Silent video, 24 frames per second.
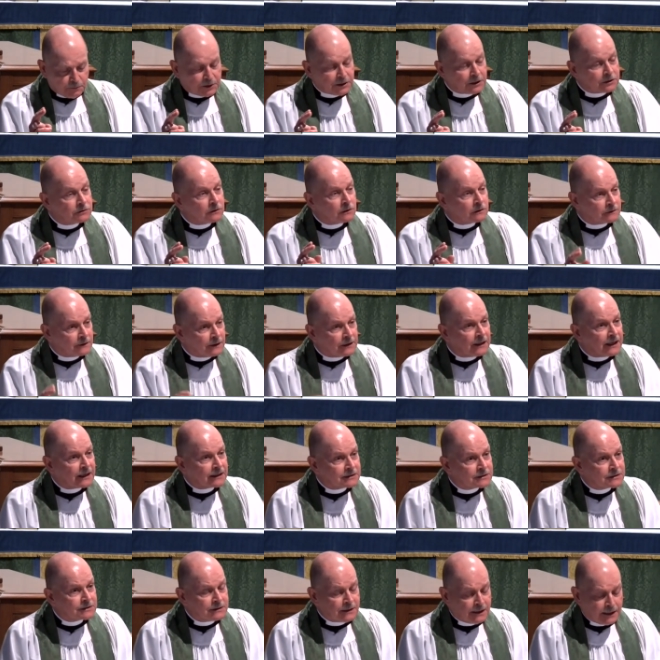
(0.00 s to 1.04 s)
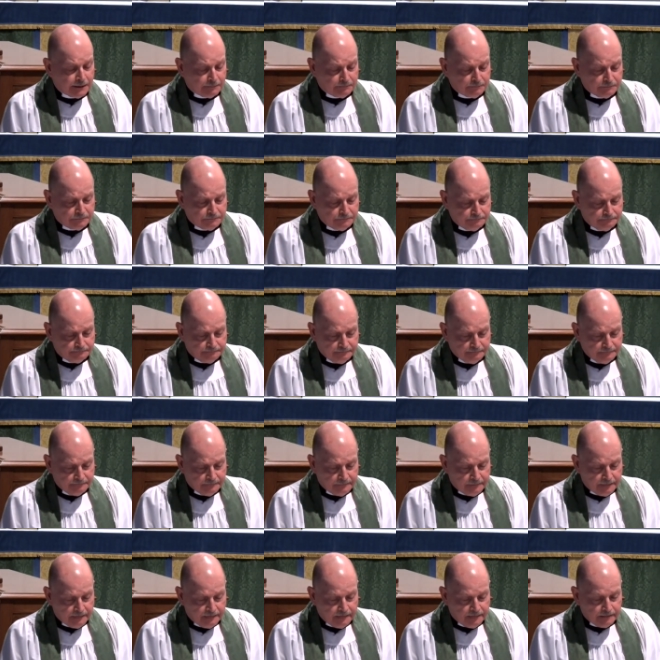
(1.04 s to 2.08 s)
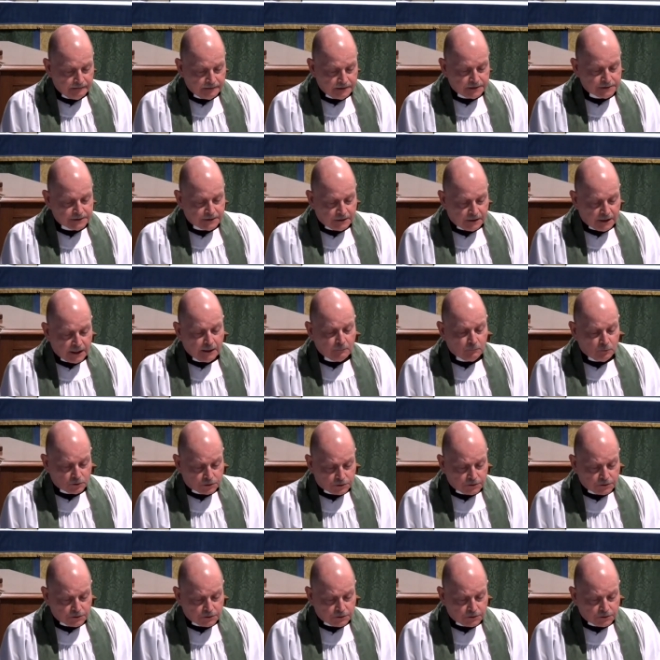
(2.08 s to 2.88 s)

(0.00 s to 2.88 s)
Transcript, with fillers: but he took the next step he said, I will